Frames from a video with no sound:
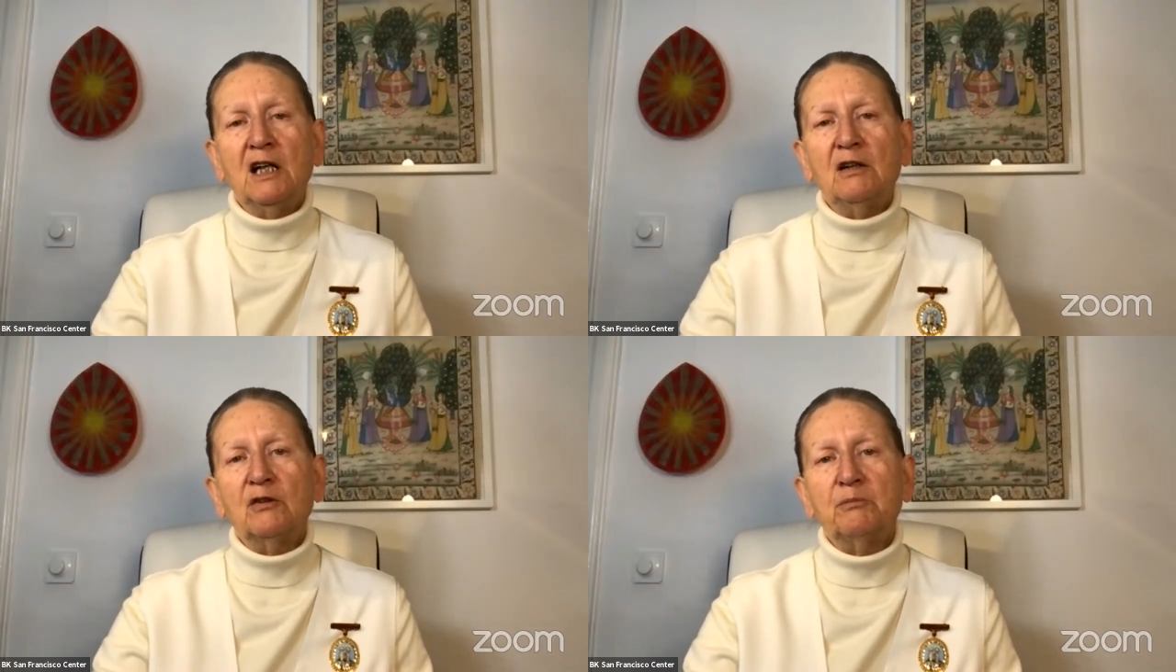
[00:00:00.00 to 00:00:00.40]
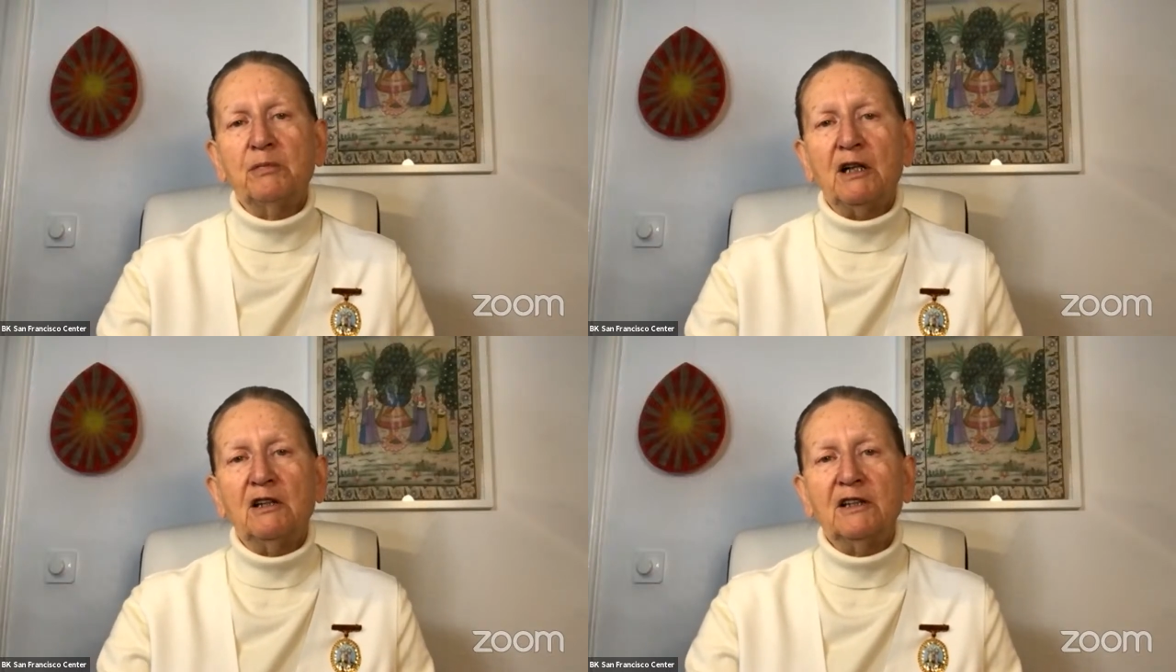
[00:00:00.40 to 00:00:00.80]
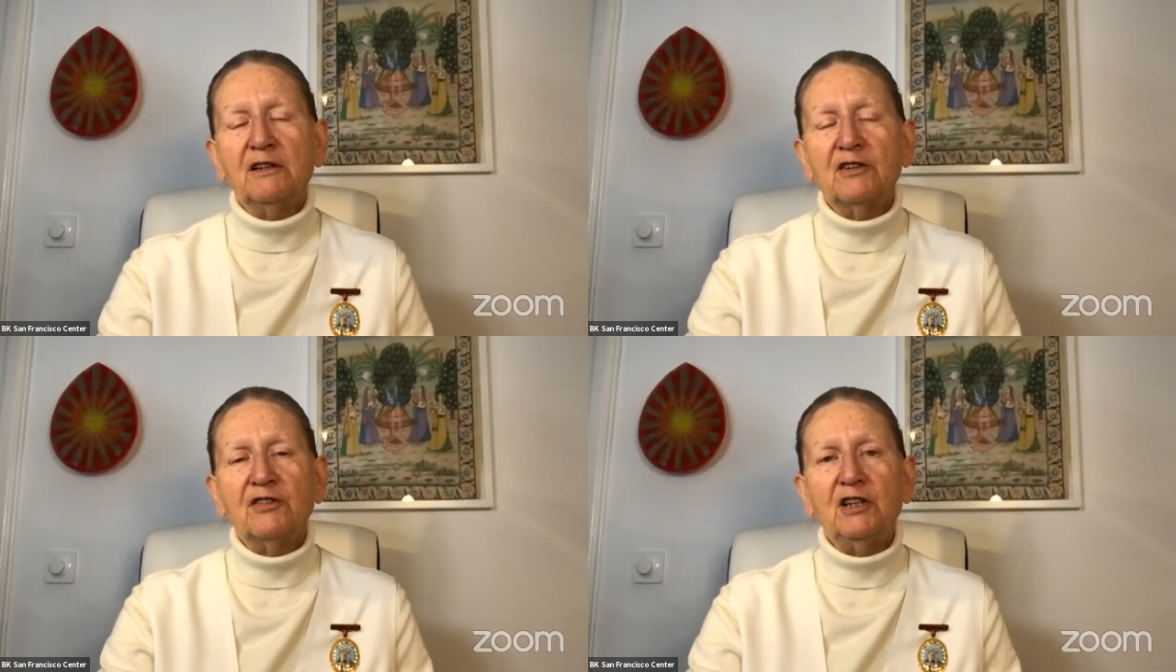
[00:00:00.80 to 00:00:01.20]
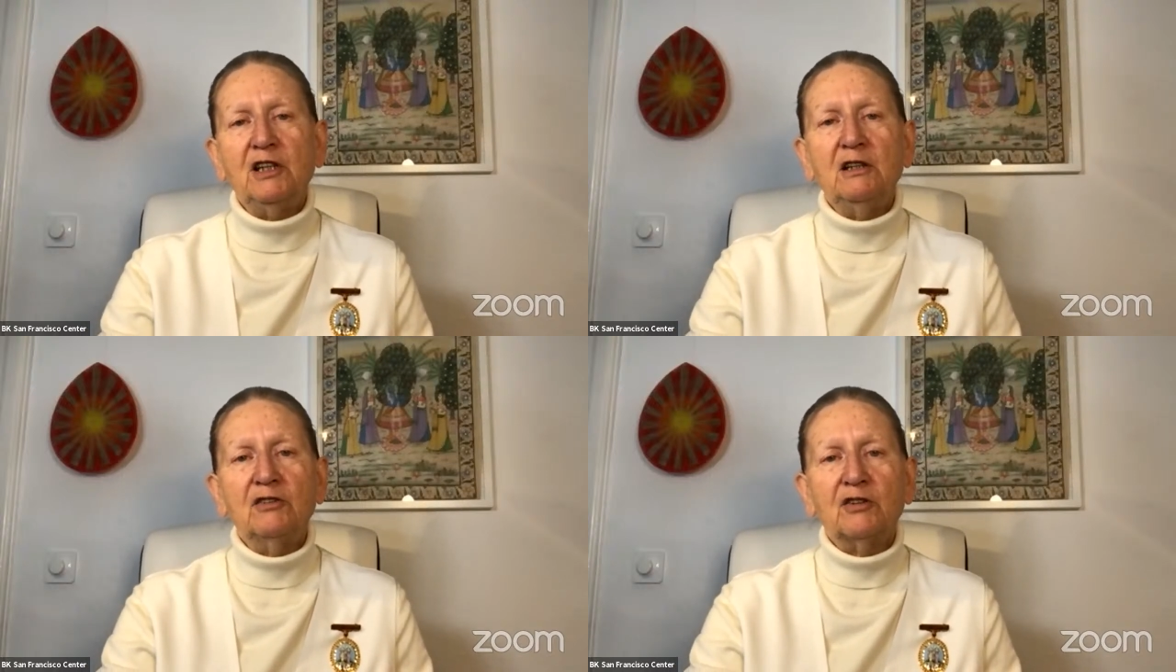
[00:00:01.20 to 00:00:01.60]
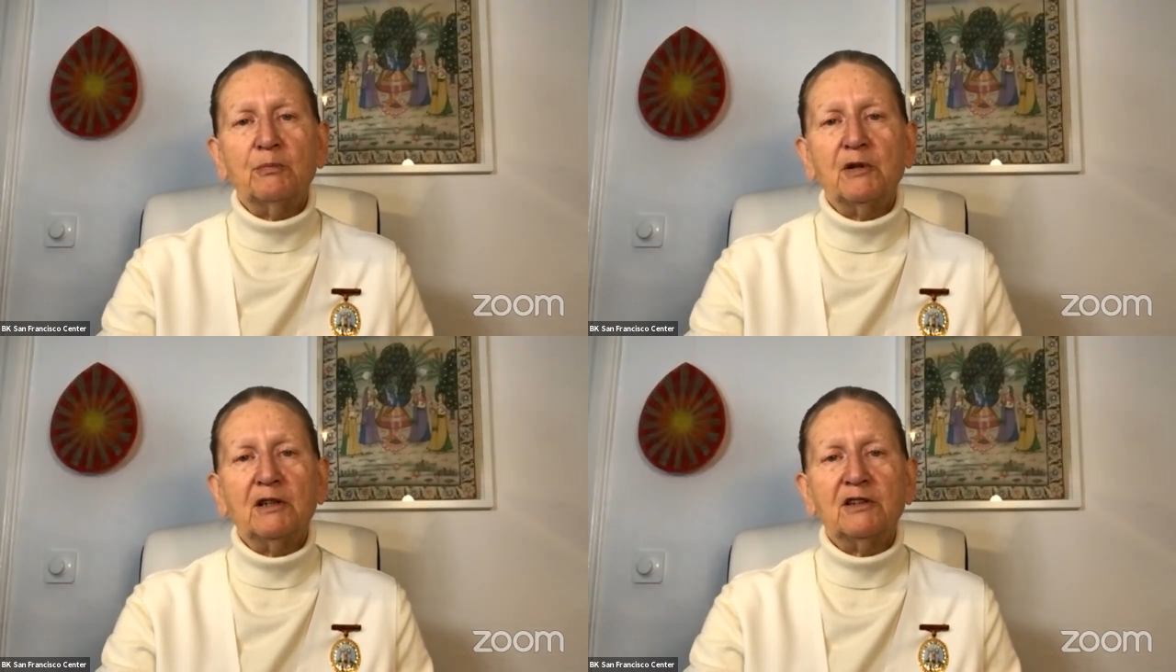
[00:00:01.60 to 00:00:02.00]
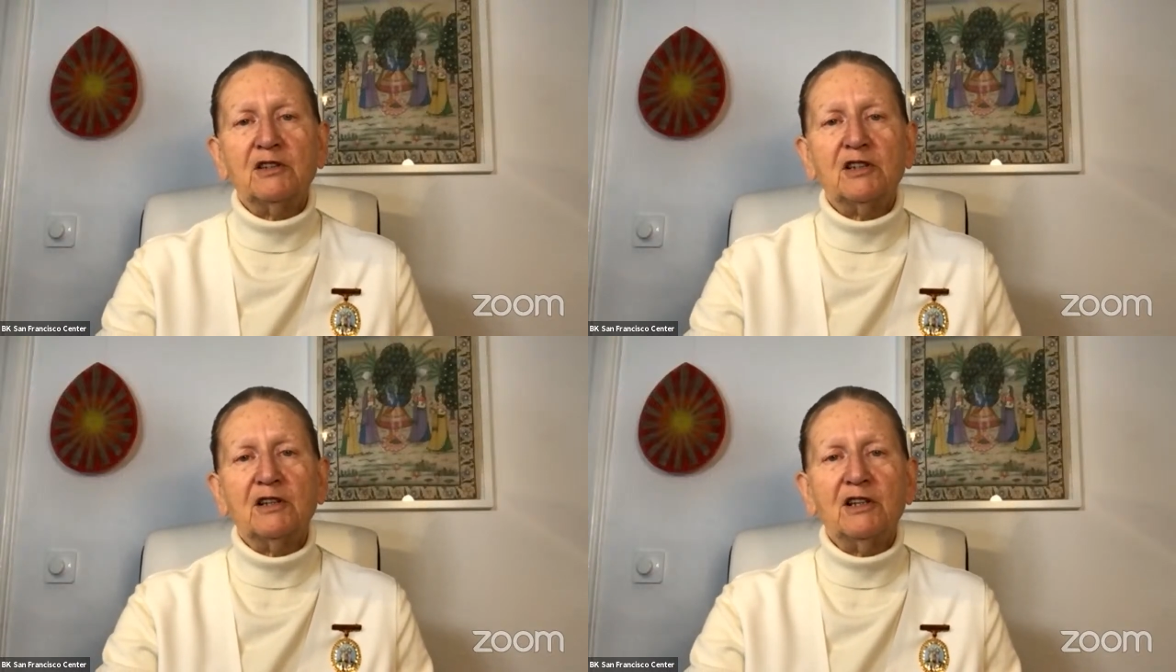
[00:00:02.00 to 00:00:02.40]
or behind the scenes. But